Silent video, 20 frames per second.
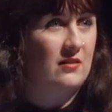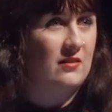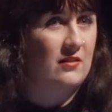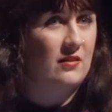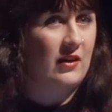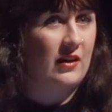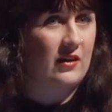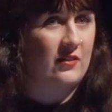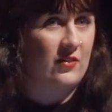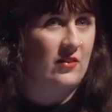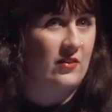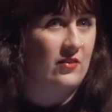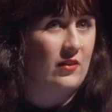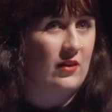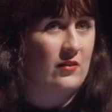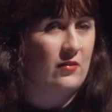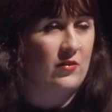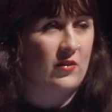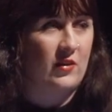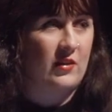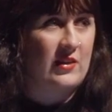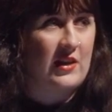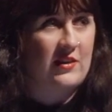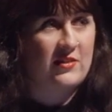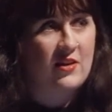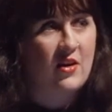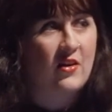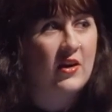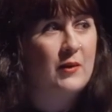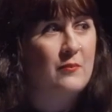like their
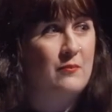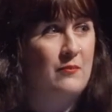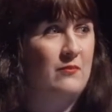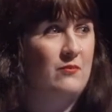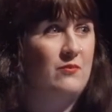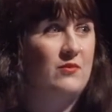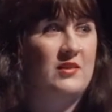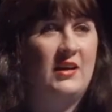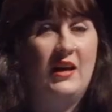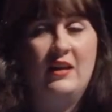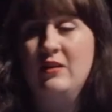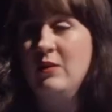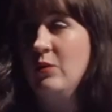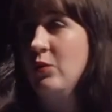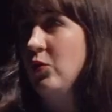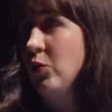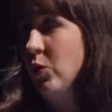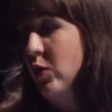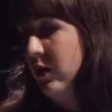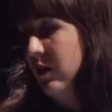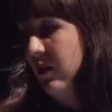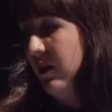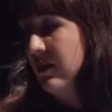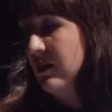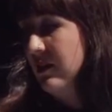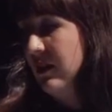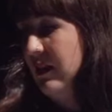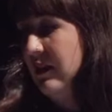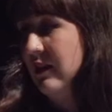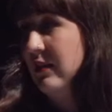time together, which is quite
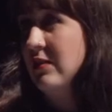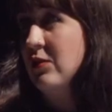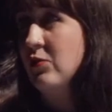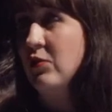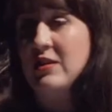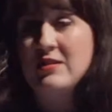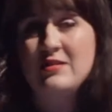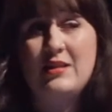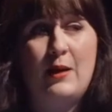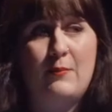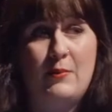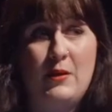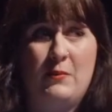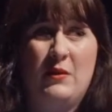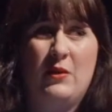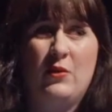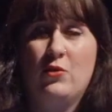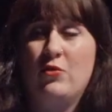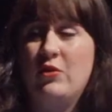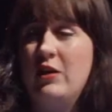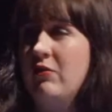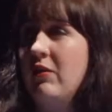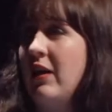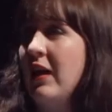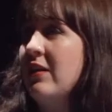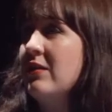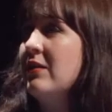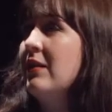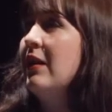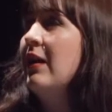nice. And that sounds really sappy, but it was really
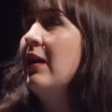rad.